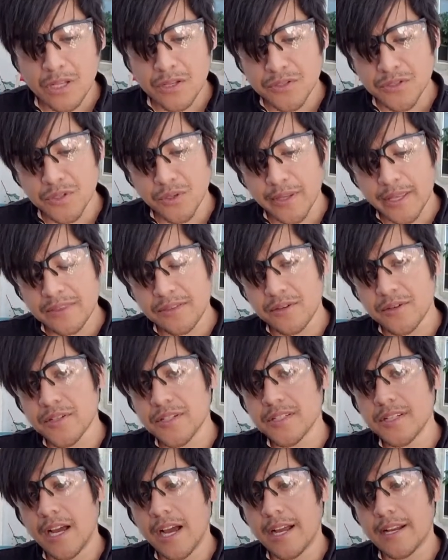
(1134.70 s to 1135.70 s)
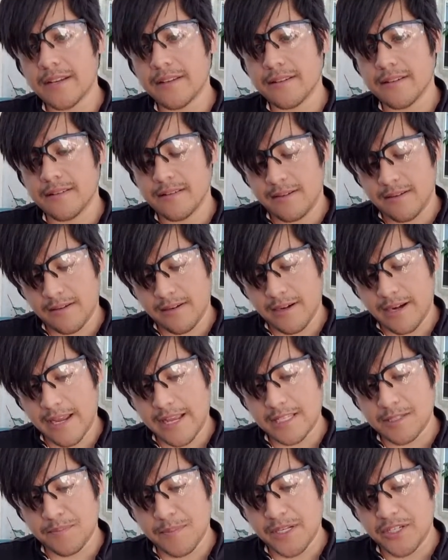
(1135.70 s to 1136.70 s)
so that there's not
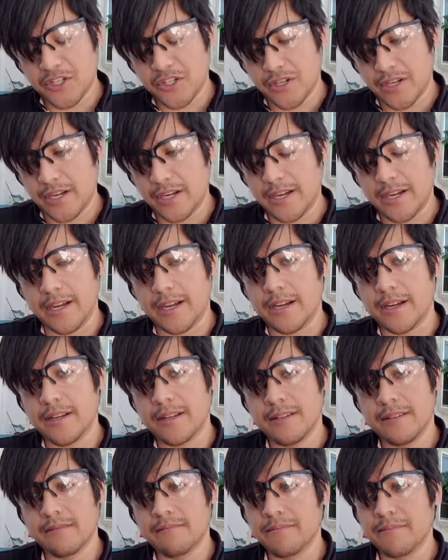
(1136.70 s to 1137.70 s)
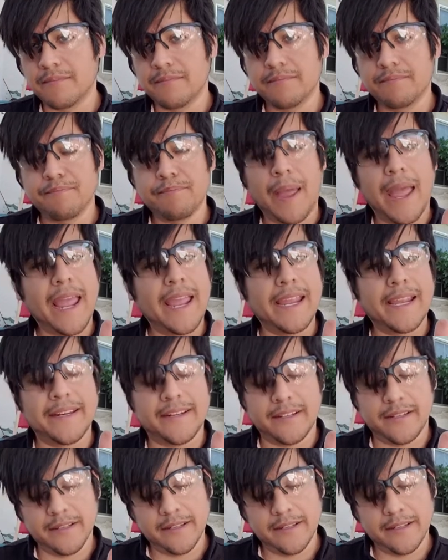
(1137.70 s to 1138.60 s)
as much uh, pain.